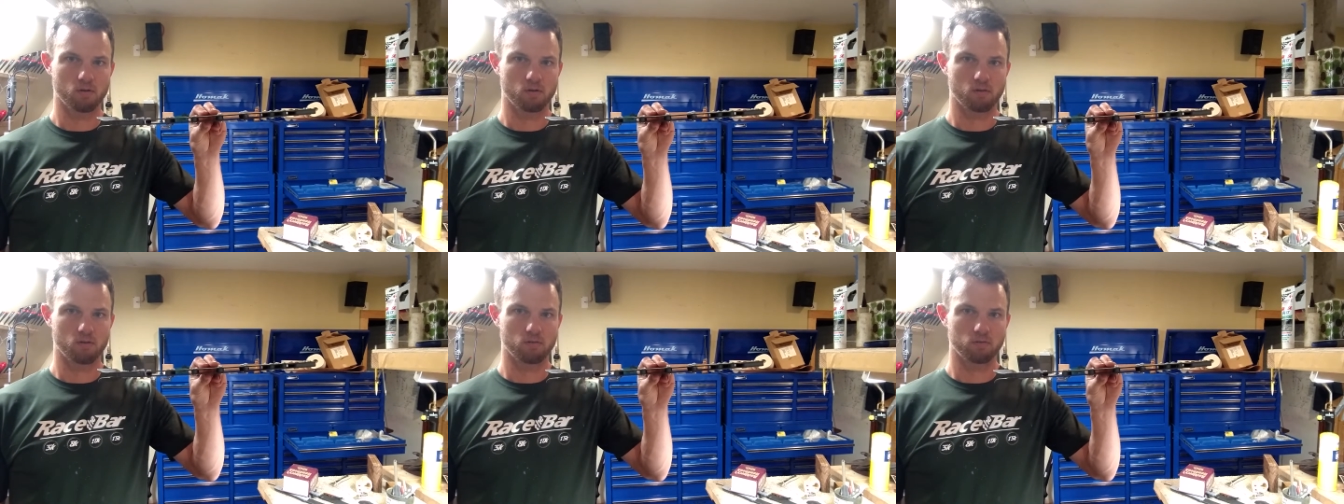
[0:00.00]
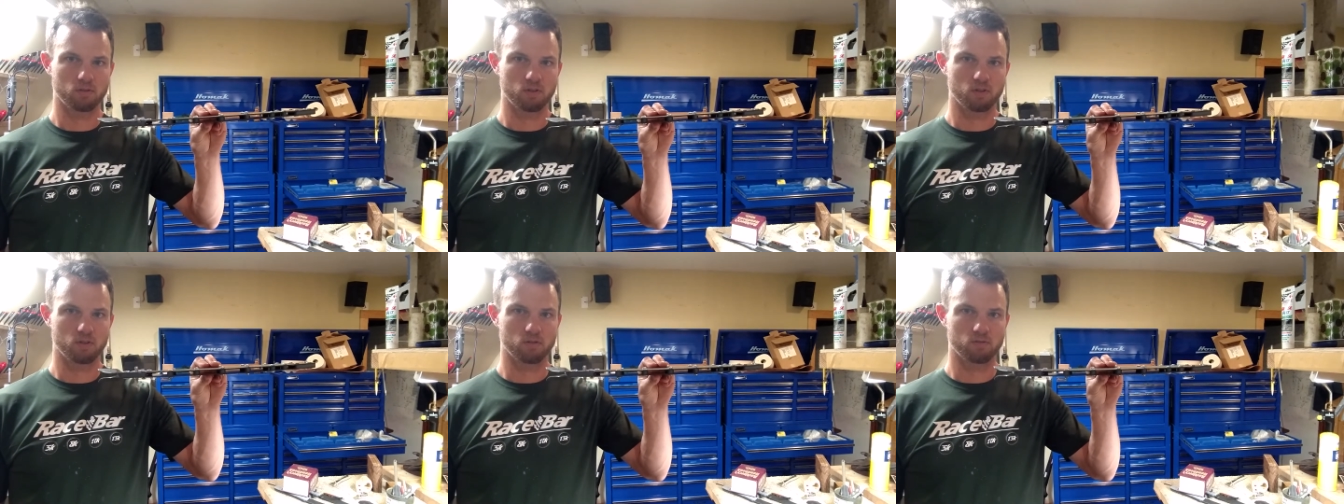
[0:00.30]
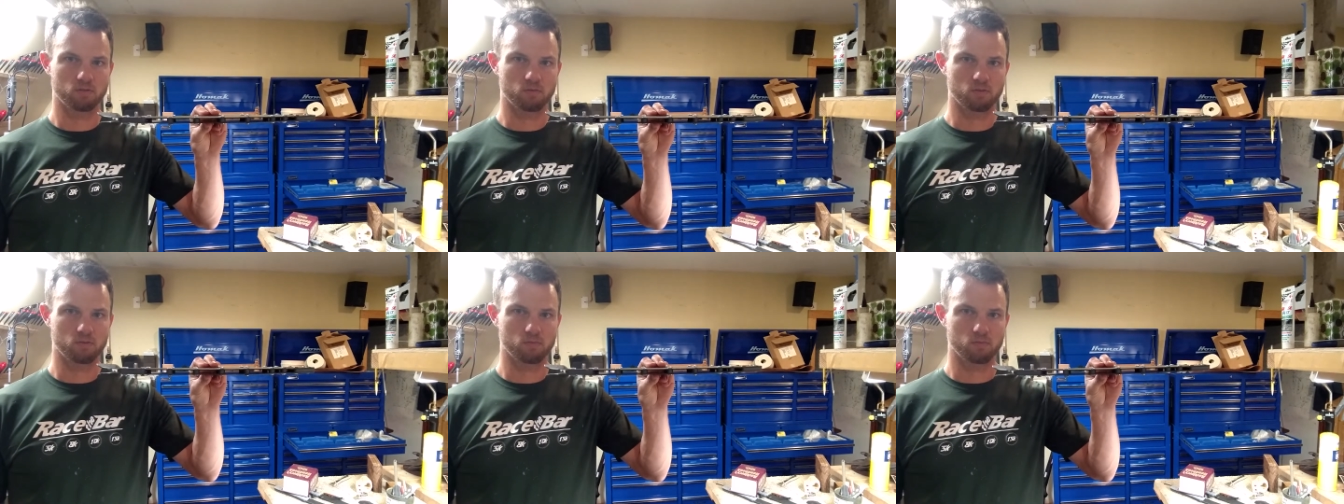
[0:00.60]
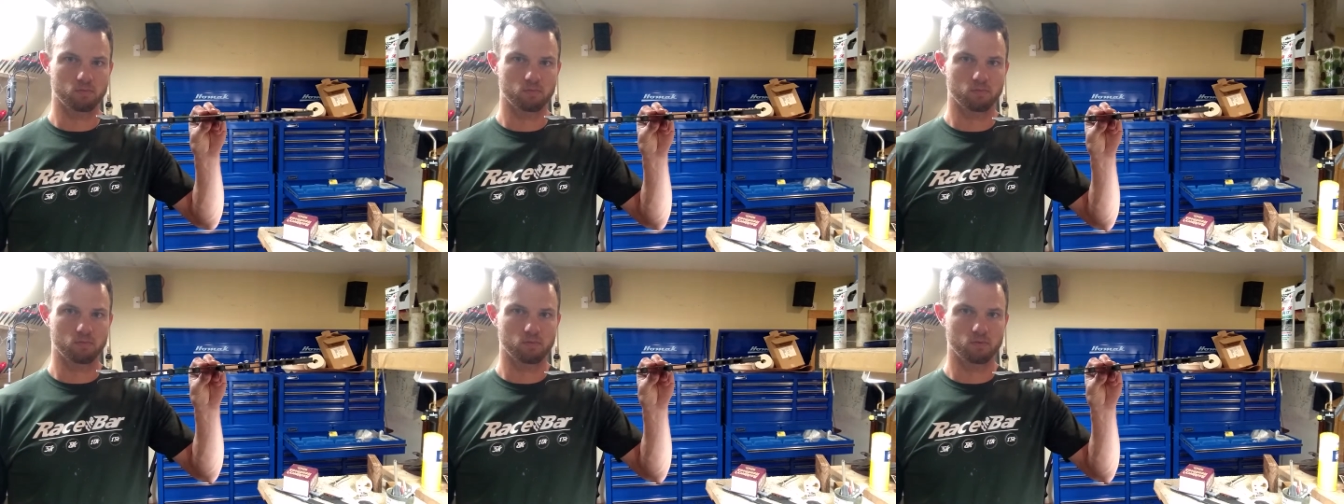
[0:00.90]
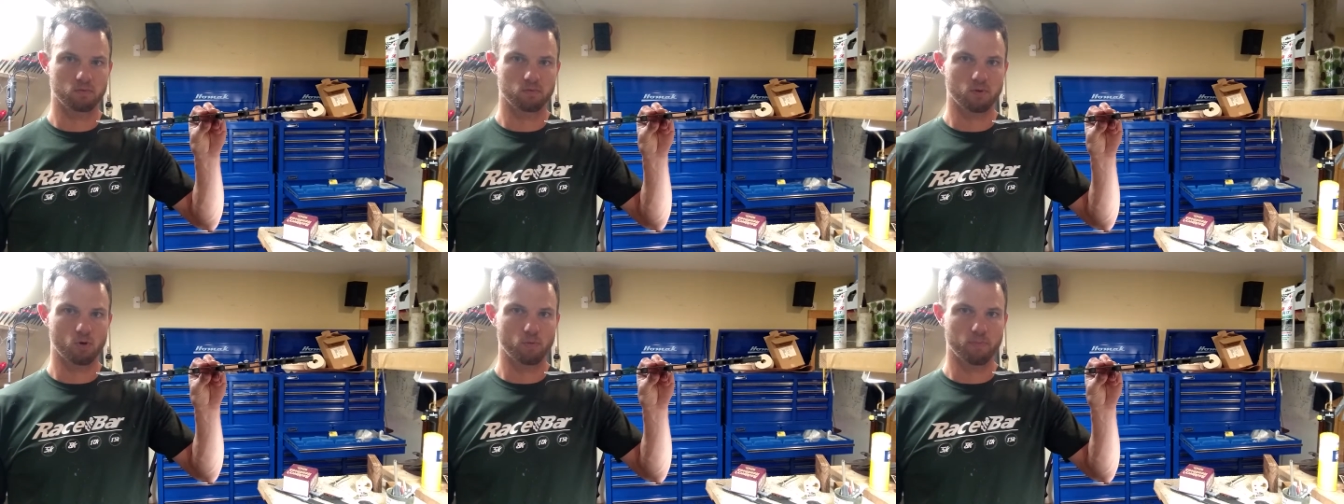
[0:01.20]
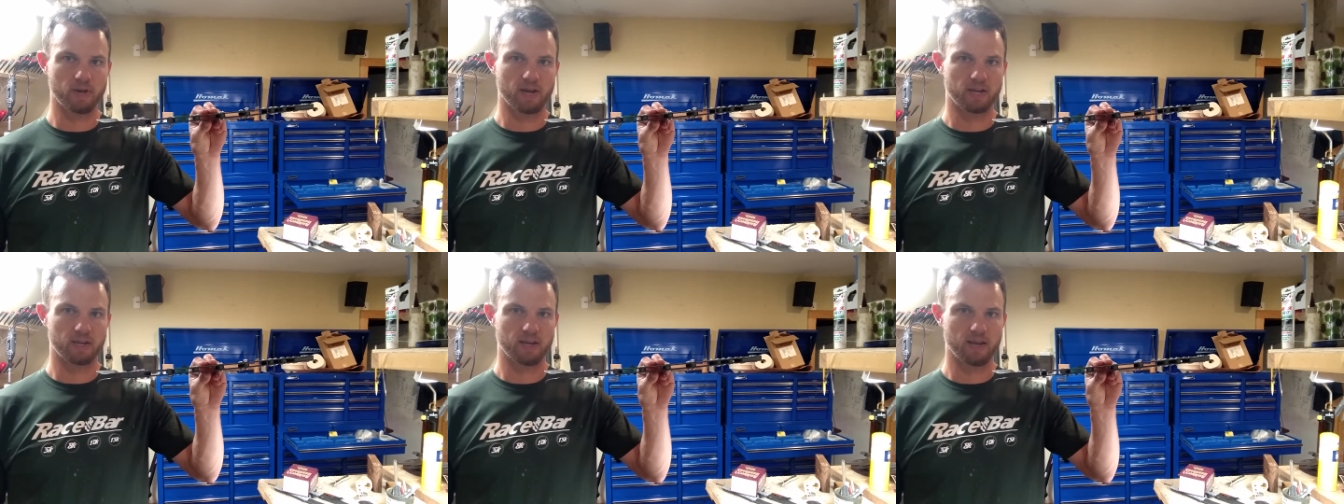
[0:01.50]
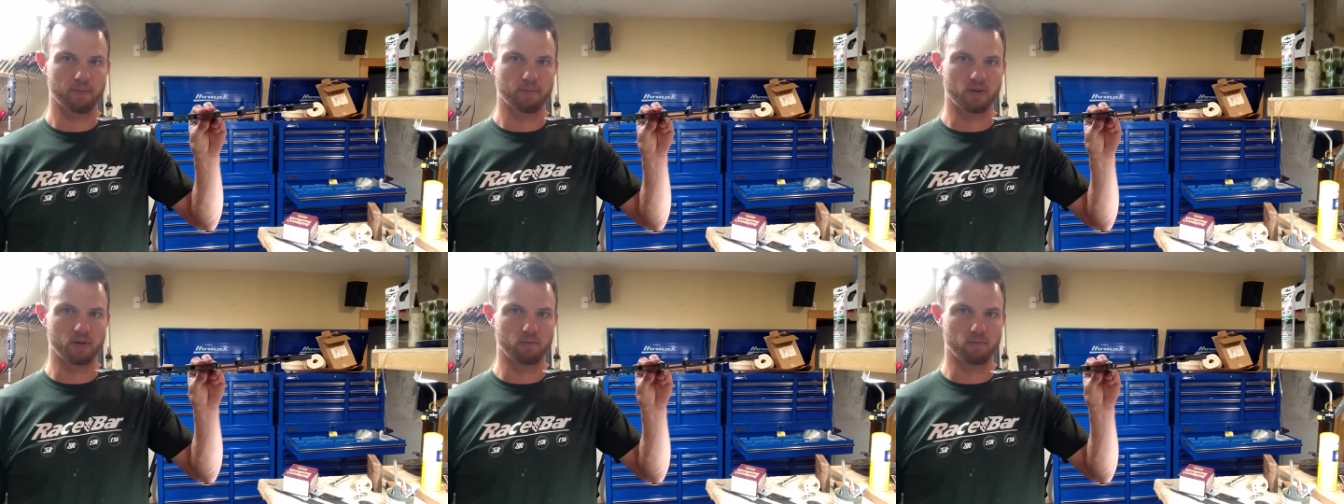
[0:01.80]
see there's a home ec
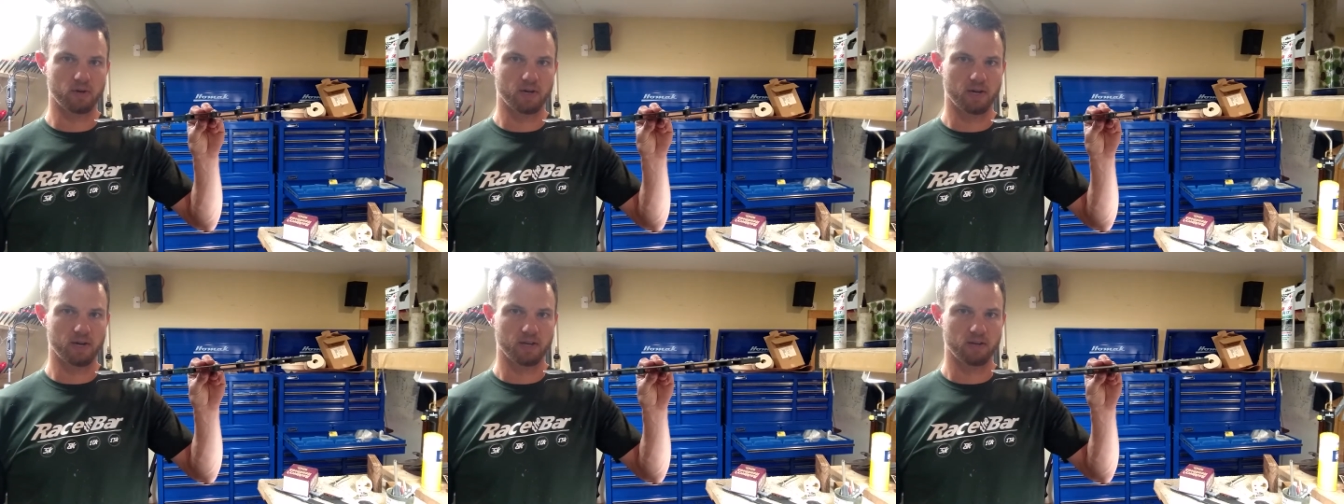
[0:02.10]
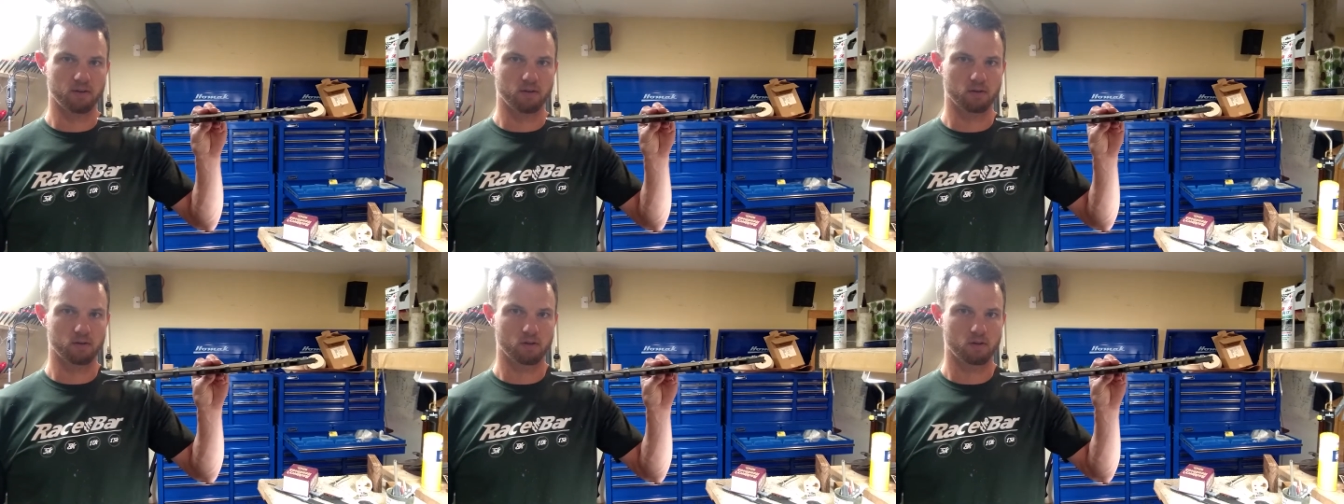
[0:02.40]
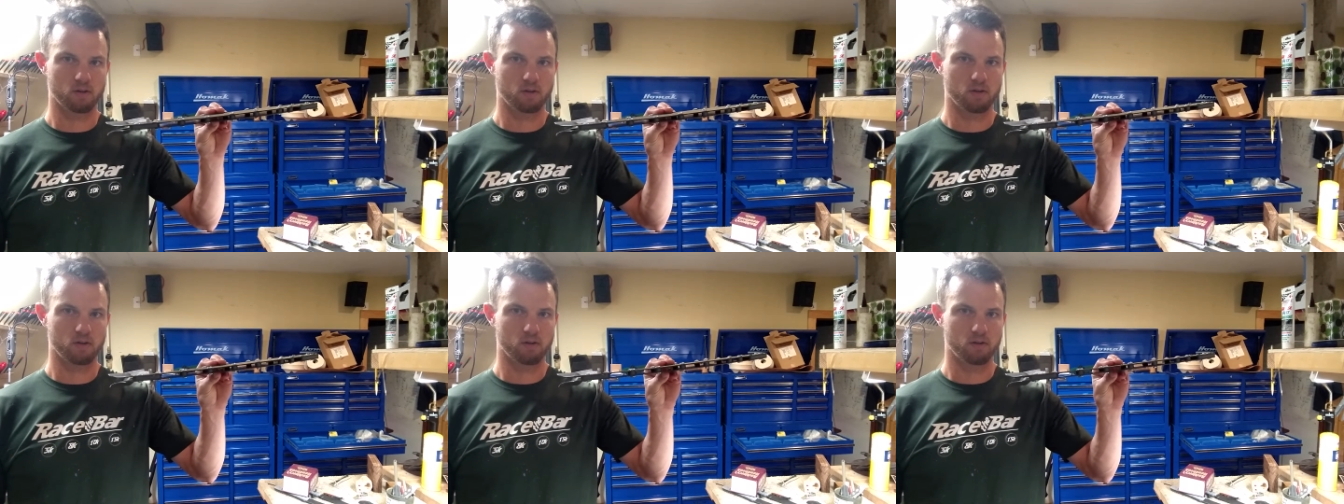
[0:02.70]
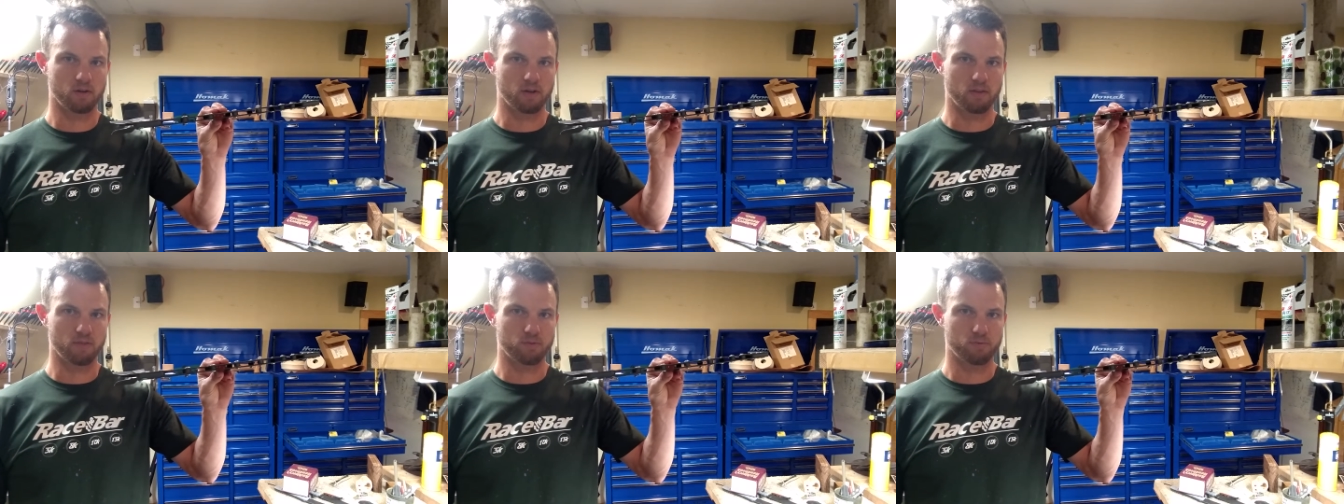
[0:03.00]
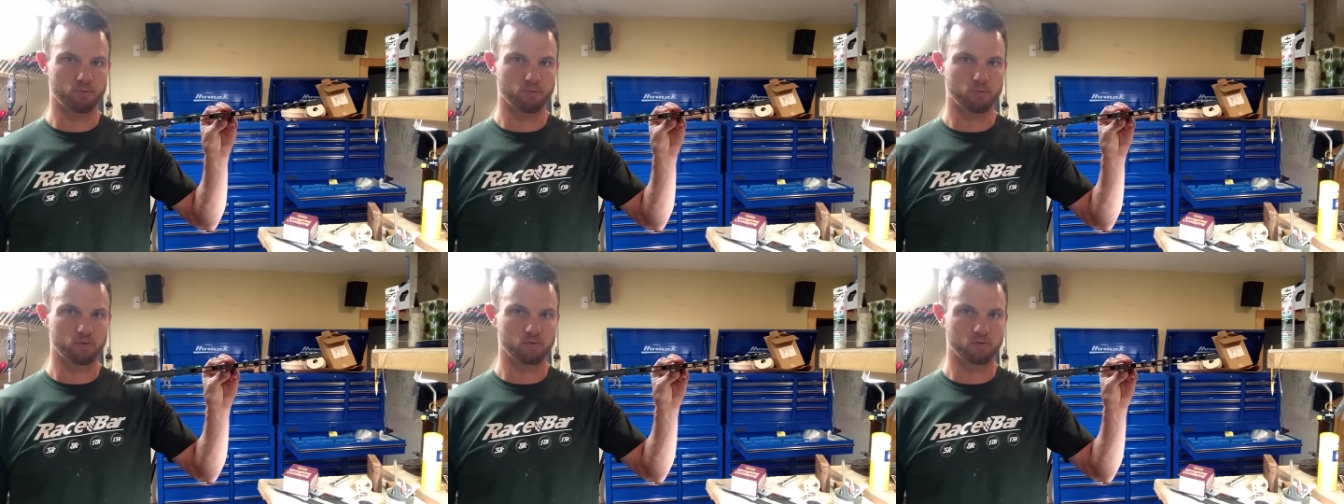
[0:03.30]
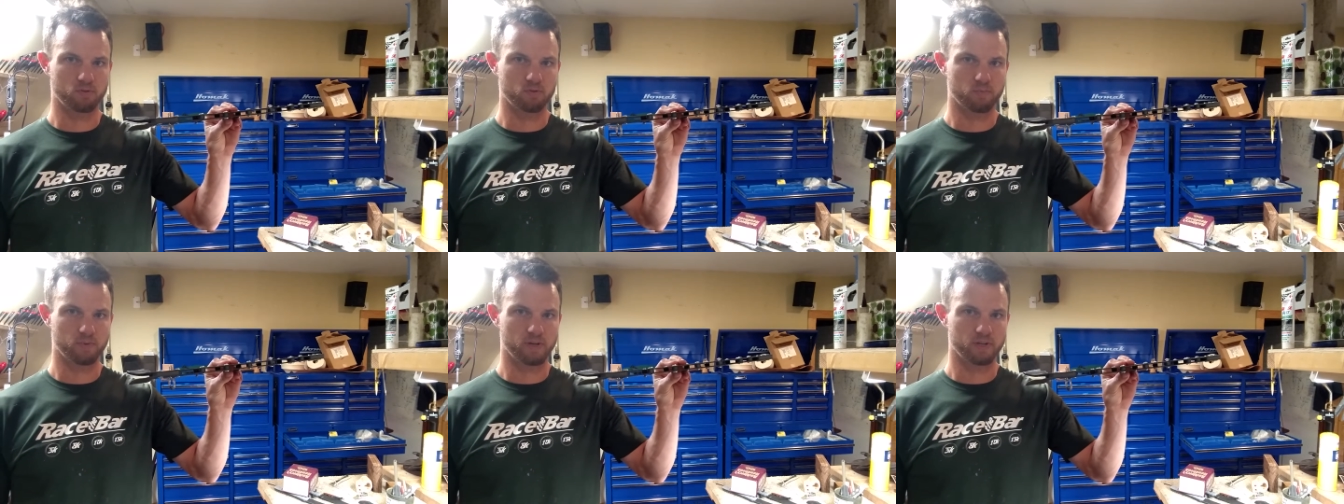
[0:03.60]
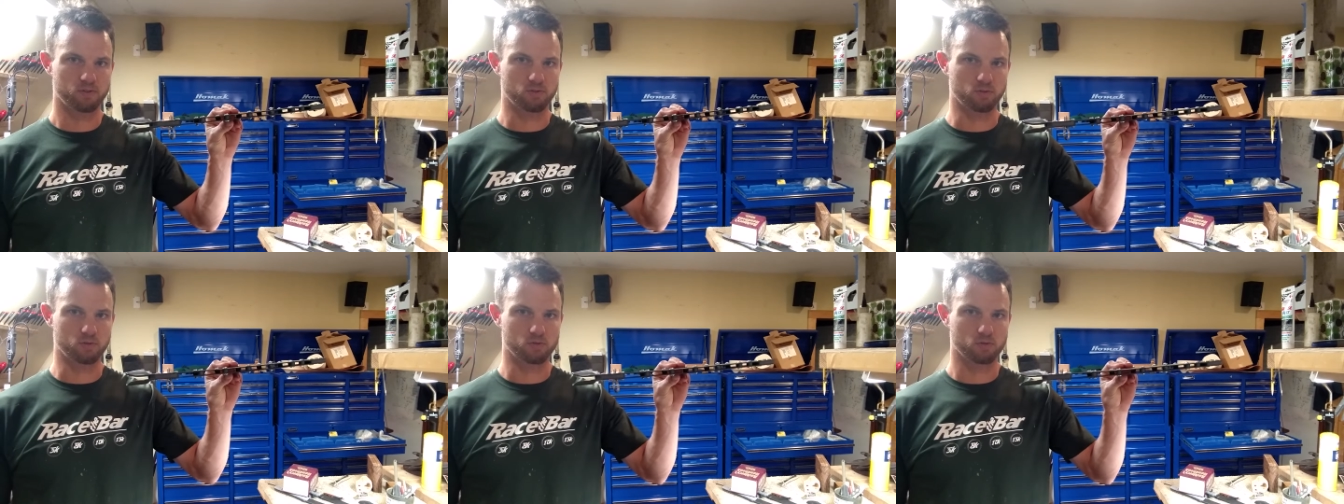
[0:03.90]
cabinet behind and through the
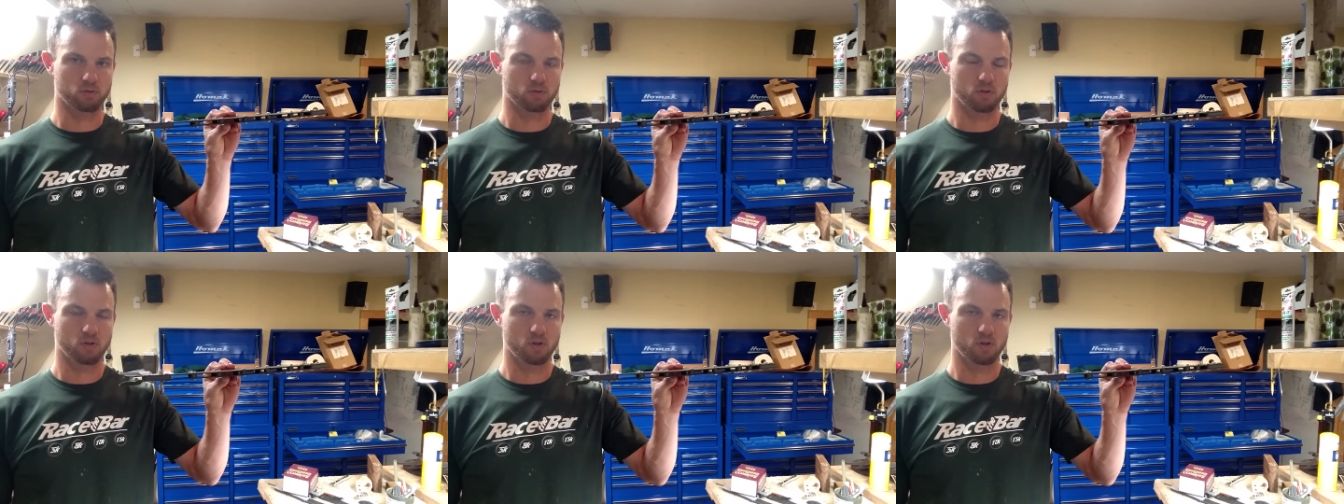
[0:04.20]
spacers.